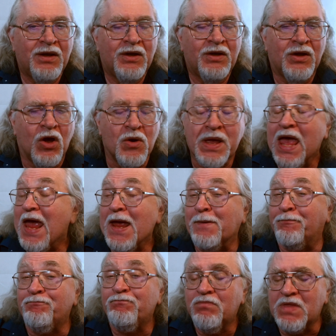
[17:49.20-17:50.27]
Okay,
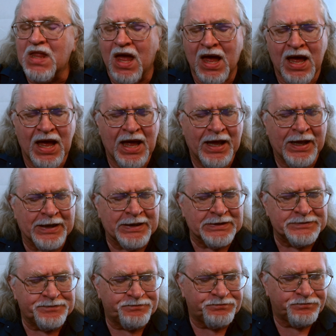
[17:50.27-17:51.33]

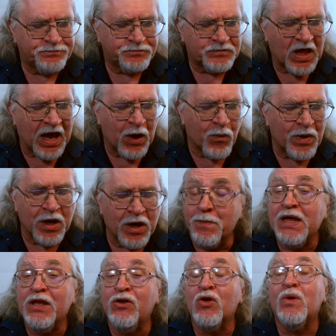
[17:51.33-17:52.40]
I will
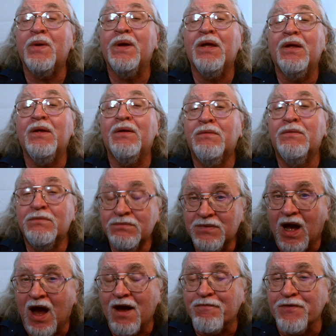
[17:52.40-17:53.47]
be doing
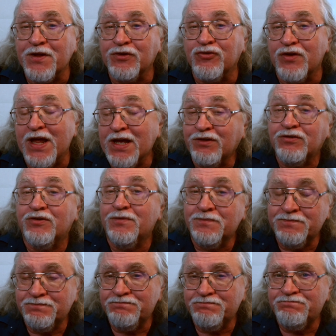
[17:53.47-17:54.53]
offense next.
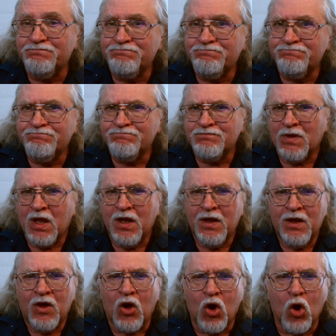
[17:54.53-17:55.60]

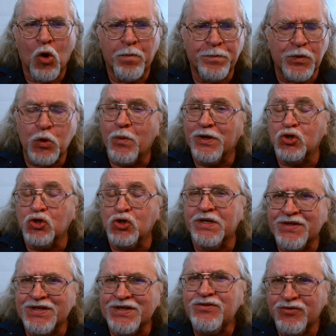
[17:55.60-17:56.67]
Hope you enjoyed
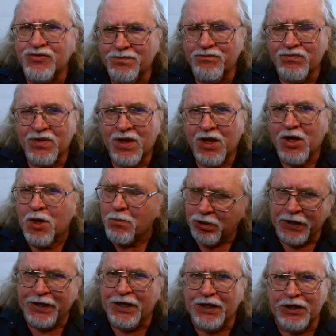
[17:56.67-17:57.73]
this.
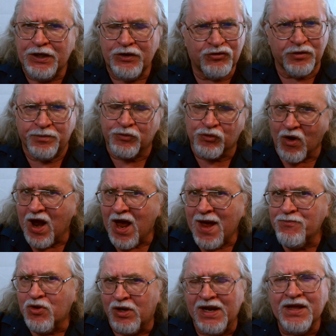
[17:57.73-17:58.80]
Please
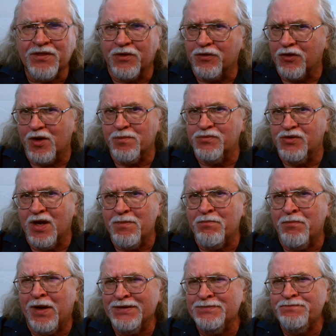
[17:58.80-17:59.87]
subscribe. Click the thumbs up
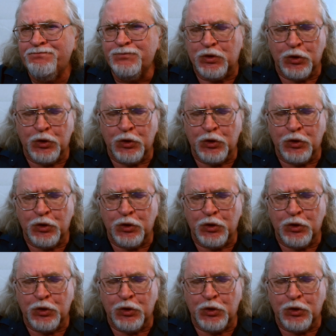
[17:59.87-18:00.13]
button.